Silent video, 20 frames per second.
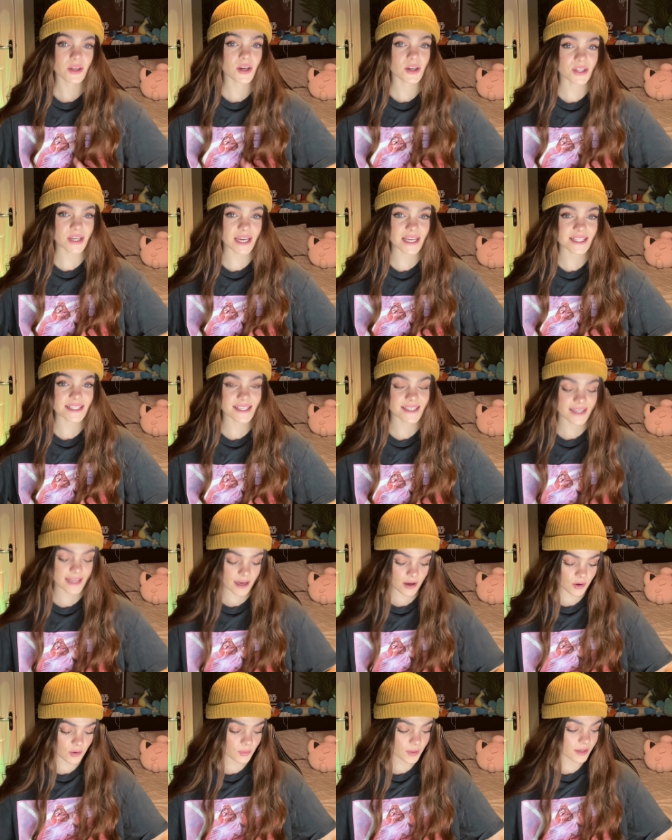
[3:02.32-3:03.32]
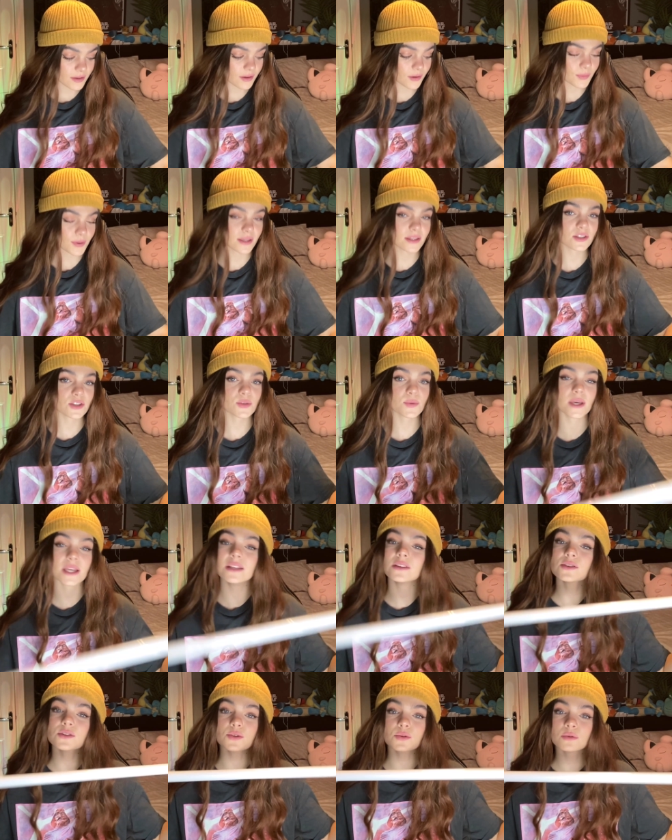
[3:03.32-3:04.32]
Okay, so now we are going to
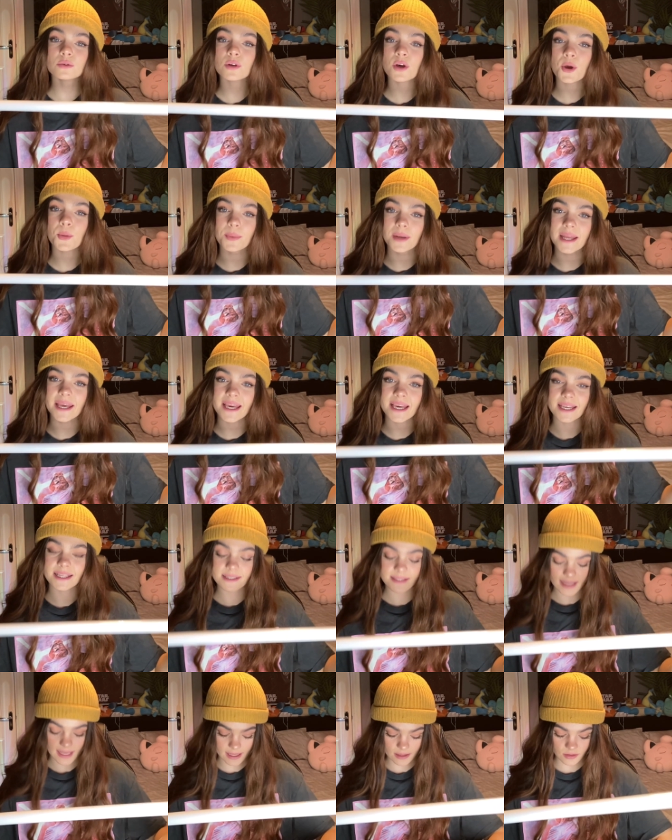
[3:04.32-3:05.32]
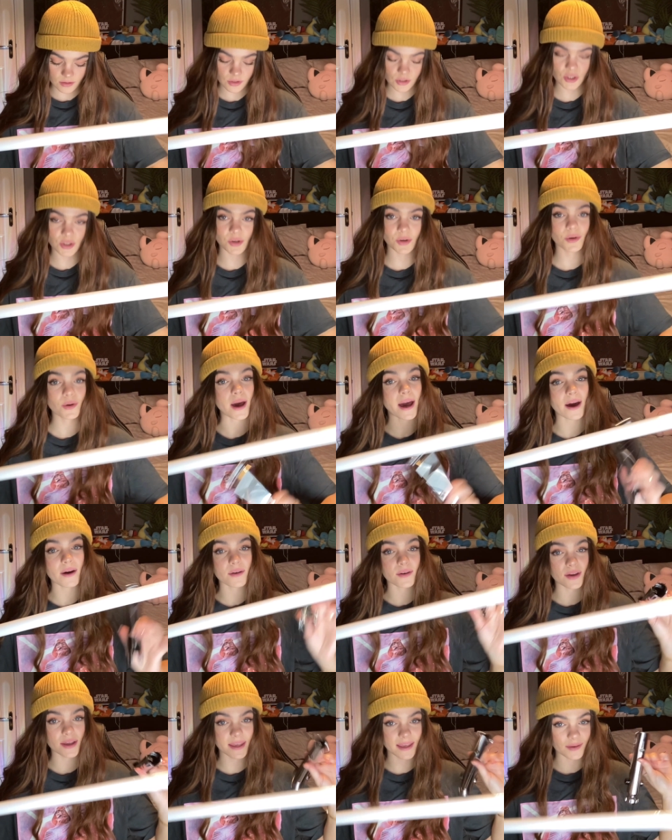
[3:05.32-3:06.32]
install our blades into
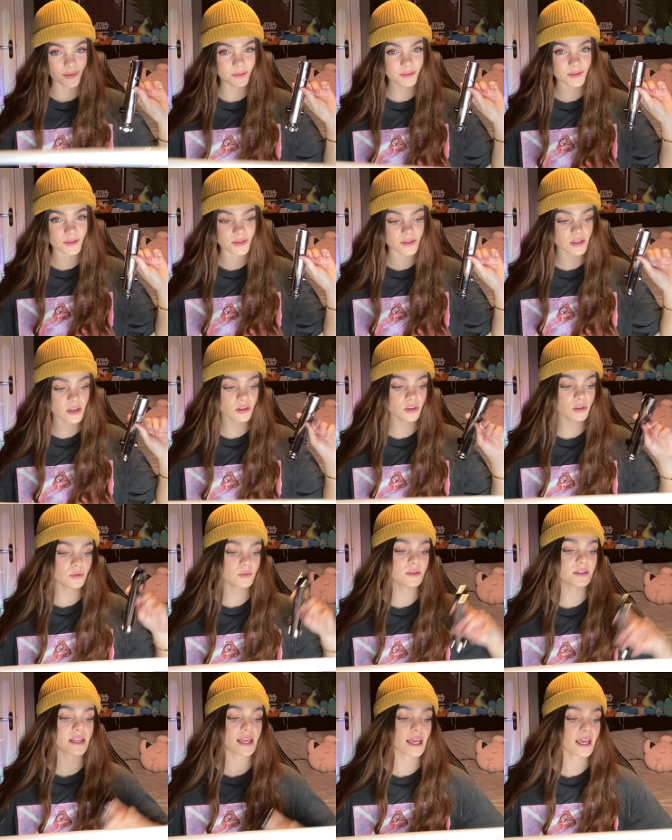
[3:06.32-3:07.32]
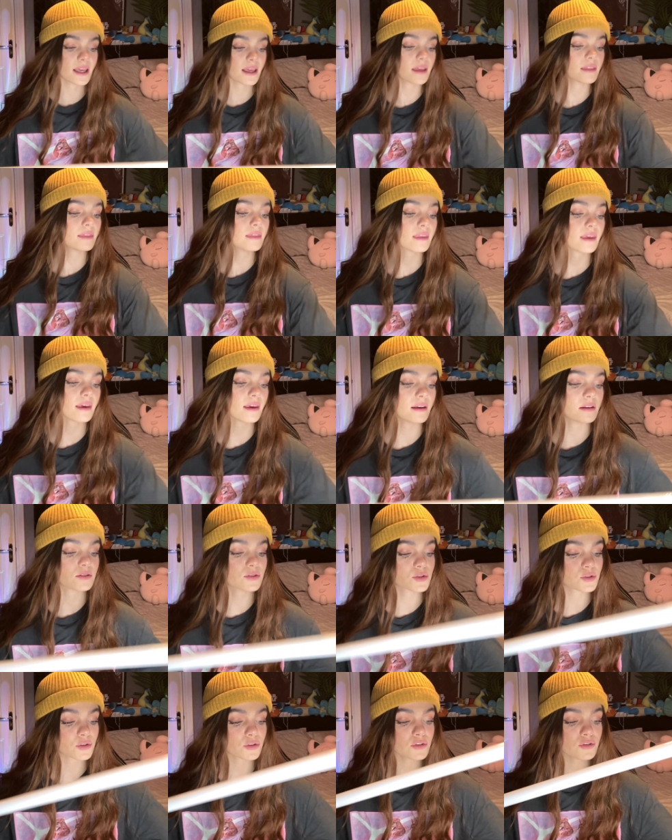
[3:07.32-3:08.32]
our hilts using the
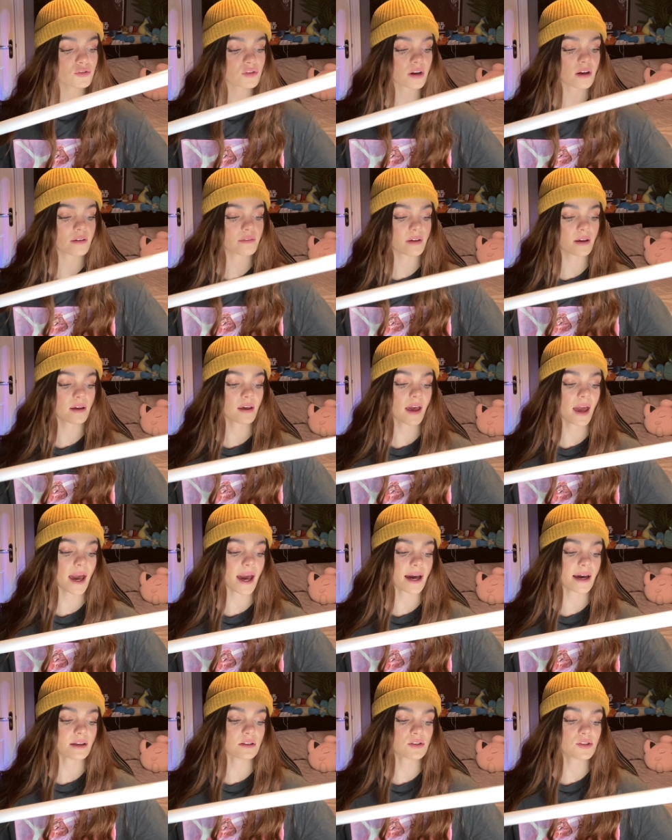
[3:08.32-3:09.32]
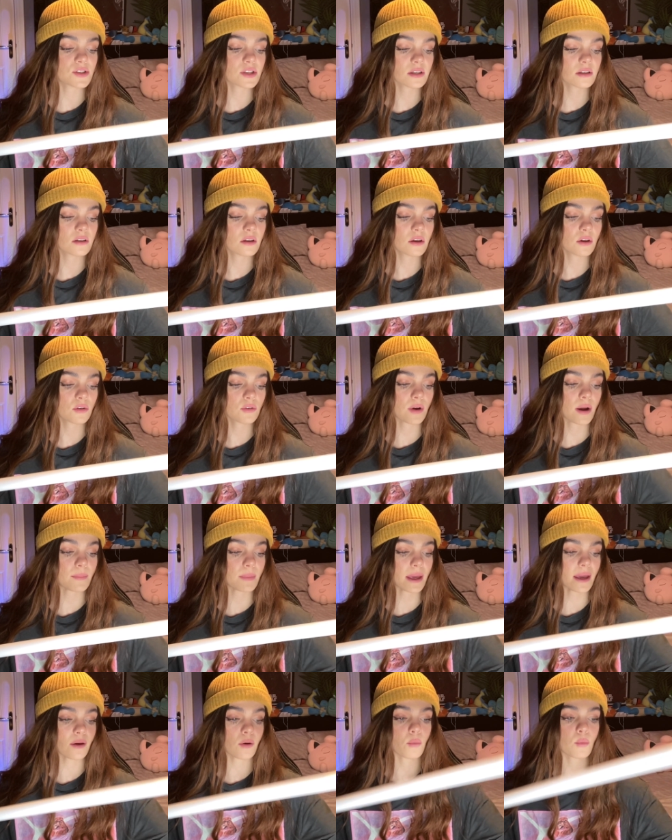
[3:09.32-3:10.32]
screwdriver and
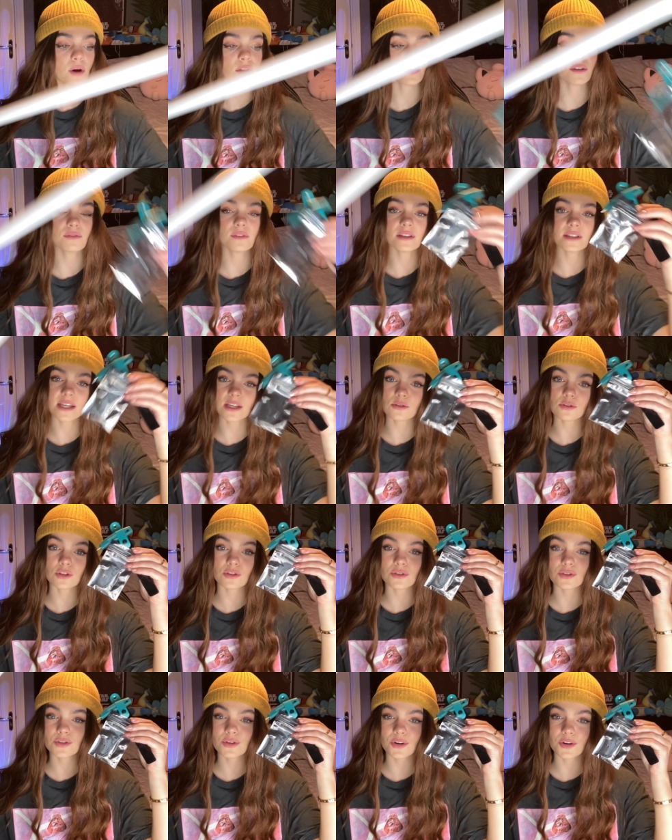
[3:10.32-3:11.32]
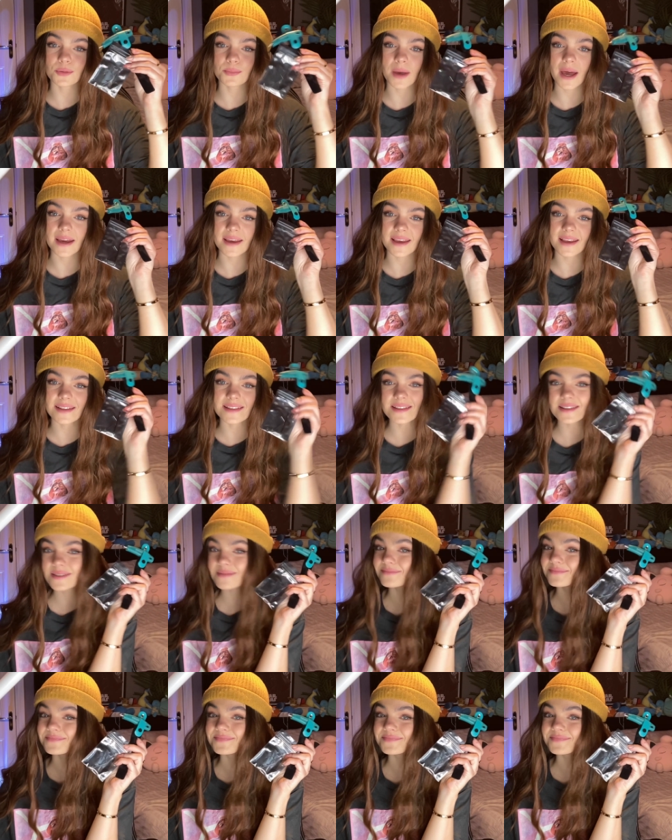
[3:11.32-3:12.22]
grabbing one of the tension screw packets.